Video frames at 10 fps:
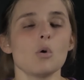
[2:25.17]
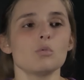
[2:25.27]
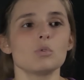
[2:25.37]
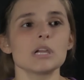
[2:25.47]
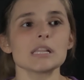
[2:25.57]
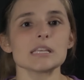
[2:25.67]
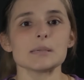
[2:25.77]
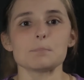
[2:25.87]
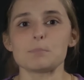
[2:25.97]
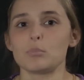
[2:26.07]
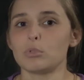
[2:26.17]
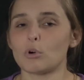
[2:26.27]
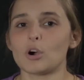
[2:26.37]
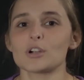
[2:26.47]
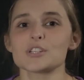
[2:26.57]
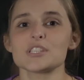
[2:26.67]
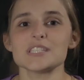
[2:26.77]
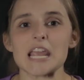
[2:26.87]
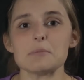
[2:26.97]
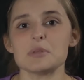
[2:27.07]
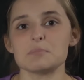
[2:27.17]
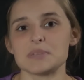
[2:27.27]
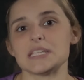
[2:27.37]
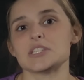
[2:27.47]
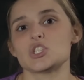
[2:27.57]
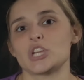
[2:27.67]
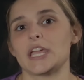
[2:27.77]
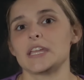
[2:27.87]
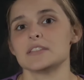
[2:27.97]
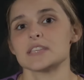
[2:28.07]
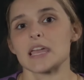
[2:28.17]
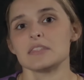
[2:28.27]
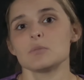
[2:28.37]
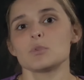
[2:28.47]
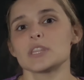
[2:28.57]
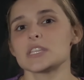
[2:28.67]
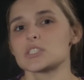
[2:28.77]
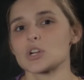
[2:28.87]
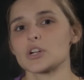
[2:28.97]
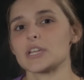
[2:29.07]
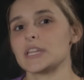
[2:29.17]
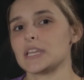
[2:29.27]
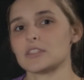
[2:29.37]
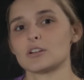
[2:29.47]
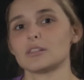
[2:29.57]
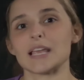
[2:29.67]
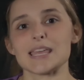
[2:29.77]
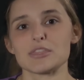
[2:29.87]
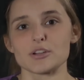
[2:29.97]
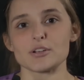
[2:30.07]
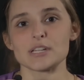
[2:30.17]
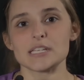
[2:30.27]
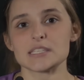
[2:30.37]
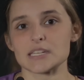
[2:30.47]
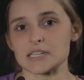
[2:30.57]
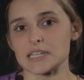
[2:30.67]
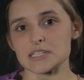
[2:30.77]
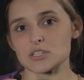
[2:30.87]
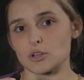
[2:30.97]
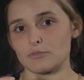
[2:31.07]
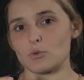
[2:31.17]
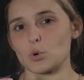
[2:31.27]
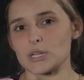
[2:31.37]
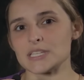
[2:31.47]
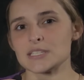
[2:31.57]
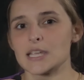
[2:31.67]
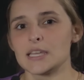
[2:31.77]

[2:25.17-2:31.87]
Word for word: really large statement piece chains, and then when they start hitting their late 30s and get to their 40s,